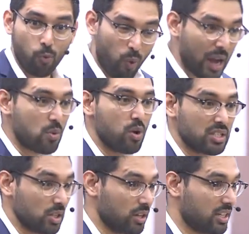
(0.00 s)
Why
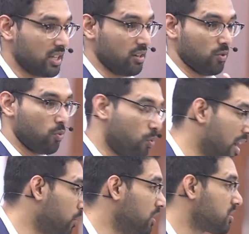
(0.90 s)
was it written?
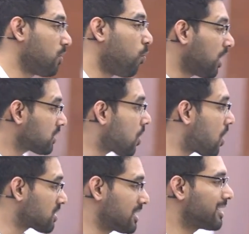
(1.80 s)
Where was it? What
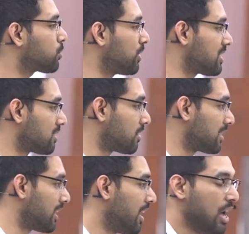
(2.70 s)
context was it
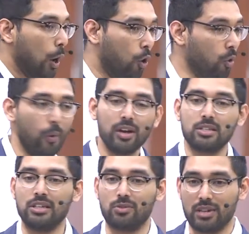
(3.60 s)
written? Who was
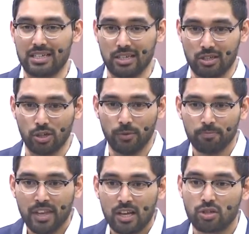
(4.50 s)
it written to?
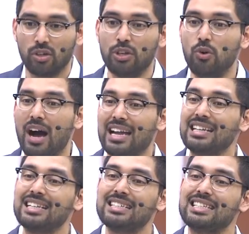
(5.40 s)
So you
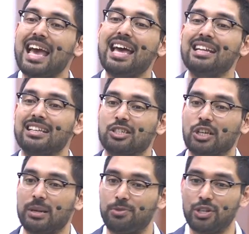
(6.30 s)
understand the
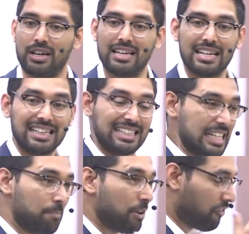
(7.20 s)
scripture in a
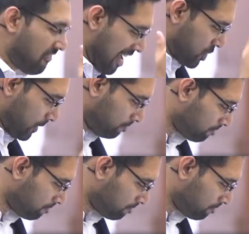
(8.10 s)
deeper fashion.